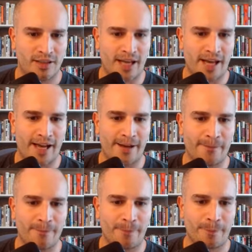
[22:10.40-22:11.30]

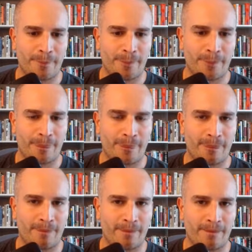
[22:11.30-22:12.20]
um
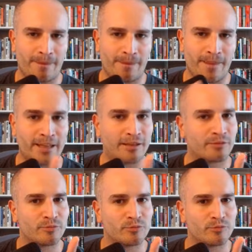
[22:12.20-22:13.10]
like
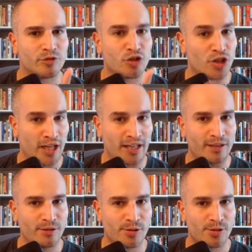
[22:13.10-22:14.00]

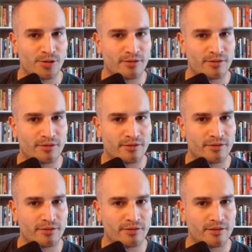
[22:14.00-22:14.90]
change
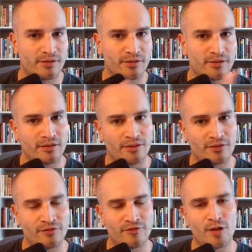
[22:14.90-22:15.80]

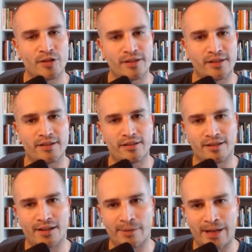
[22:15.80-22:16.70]
versus
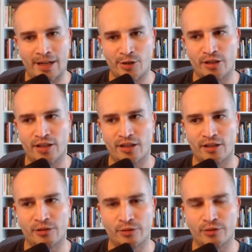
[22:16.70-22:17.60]
I'm actually going
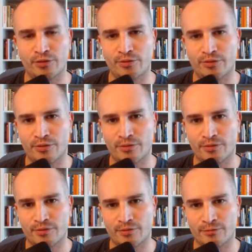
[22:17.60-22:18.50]
to lose
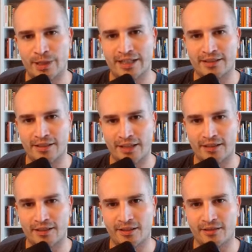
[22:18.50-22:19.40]
my
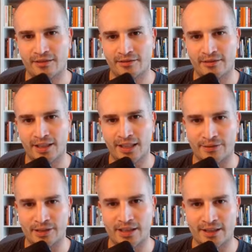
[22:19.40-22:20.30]
identity and
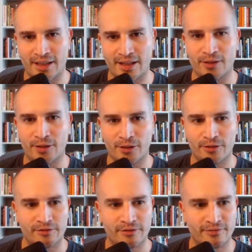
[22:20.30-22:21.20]
everything that I know?